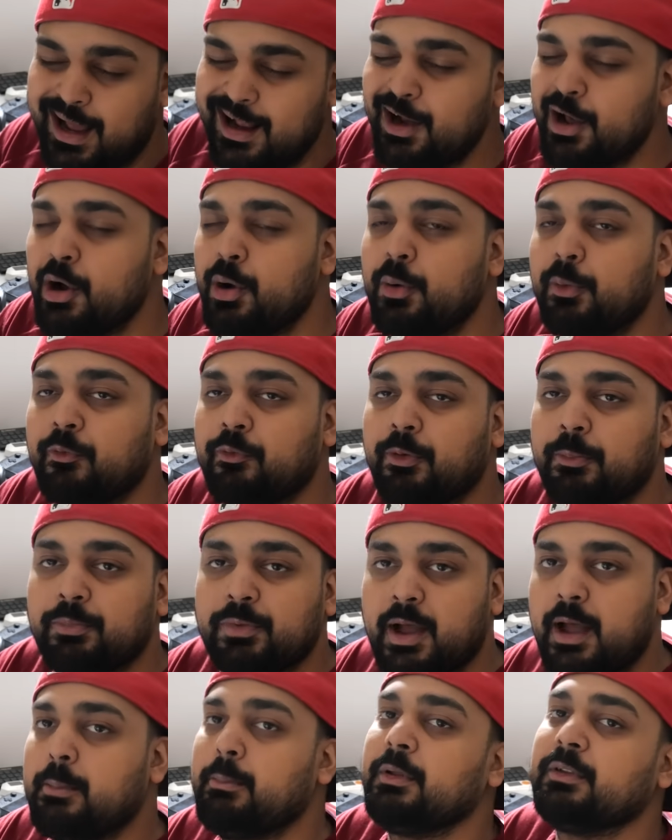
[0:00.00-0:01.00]
I know from
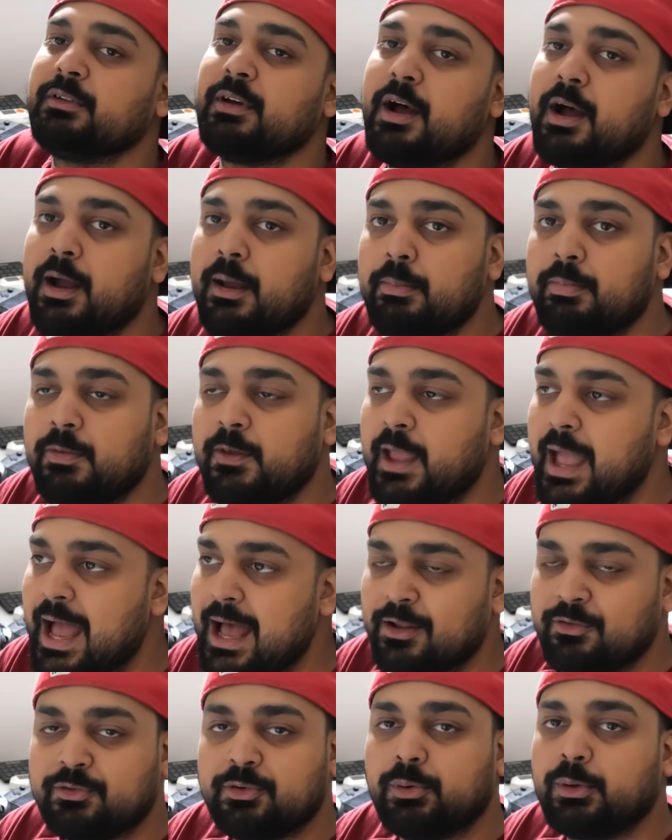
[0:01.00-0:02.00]
time to time the
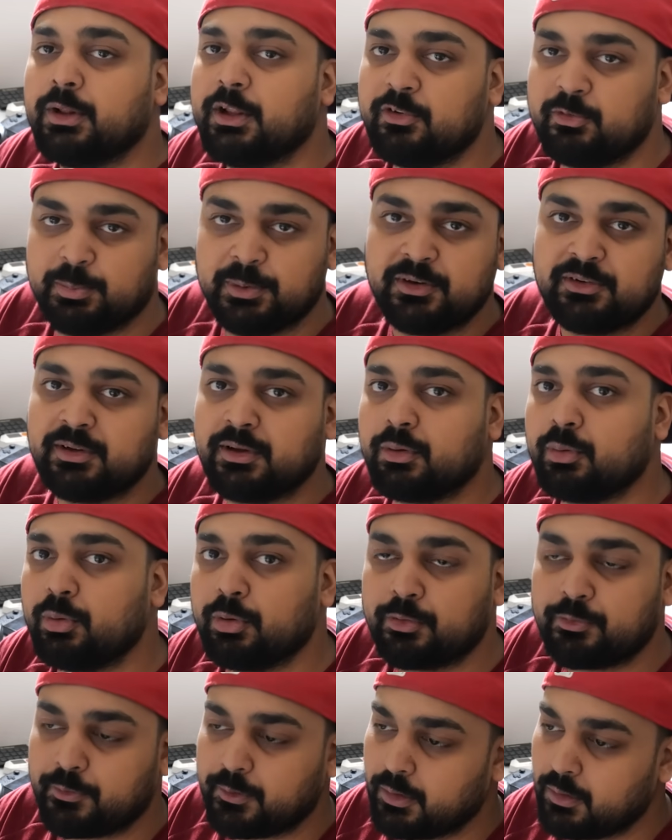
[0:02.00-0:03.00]
asshole has been
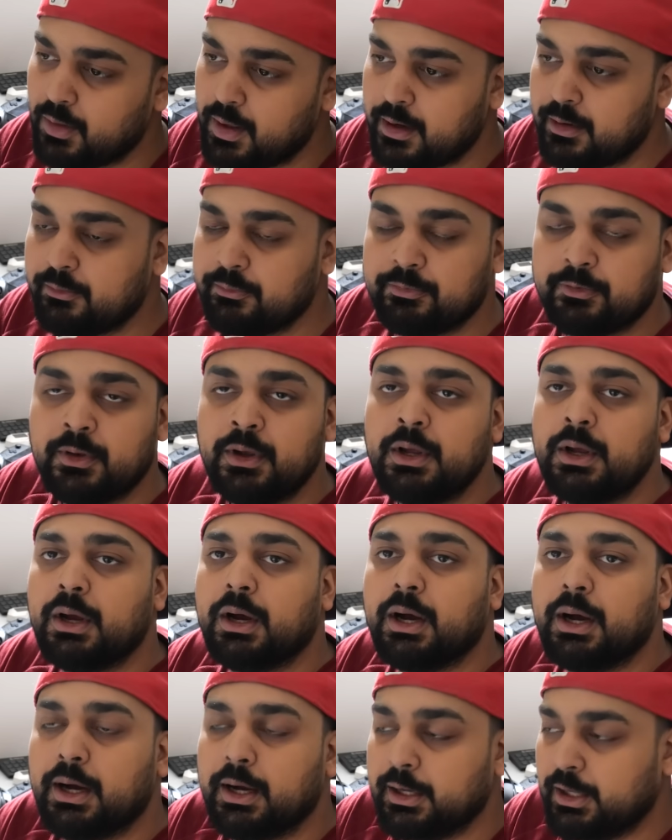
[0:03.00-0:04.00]
tickled for a lot of,
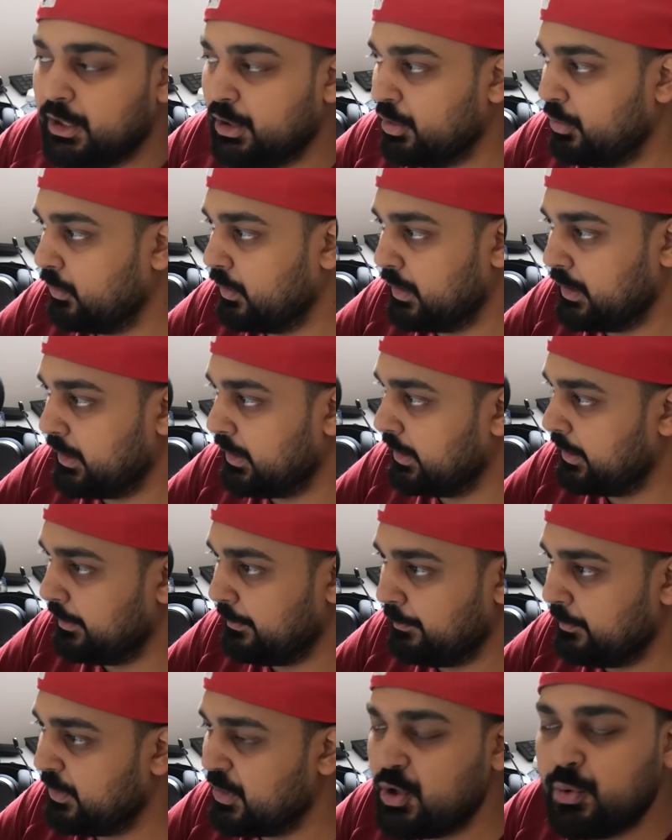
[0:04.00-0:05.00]
uh, you know,
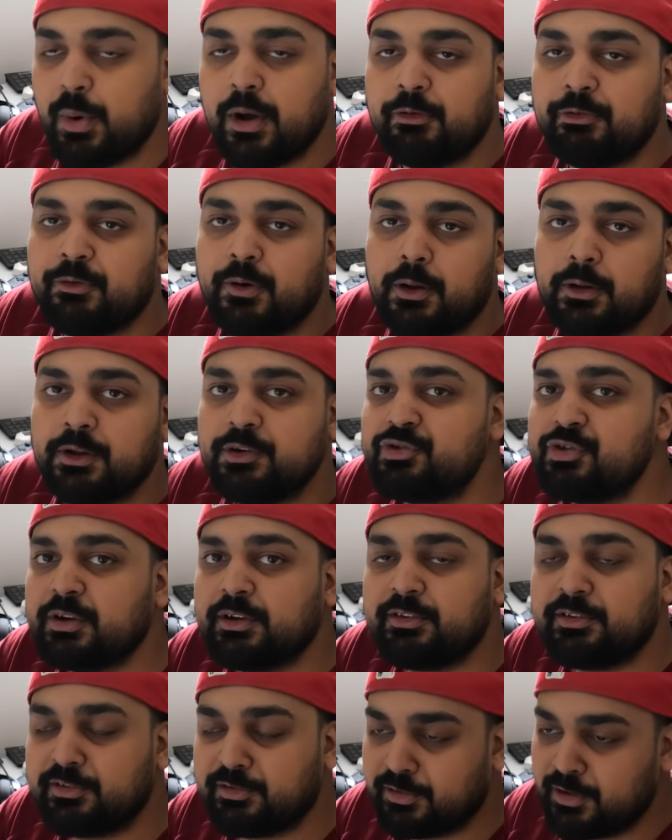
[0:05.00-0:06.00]
uh,
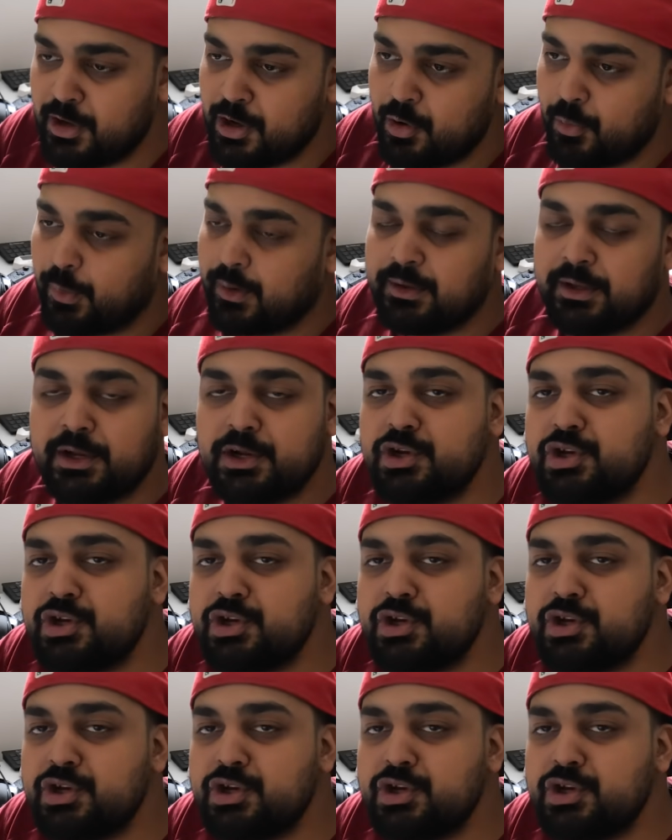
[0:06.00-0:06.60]
ufologists where they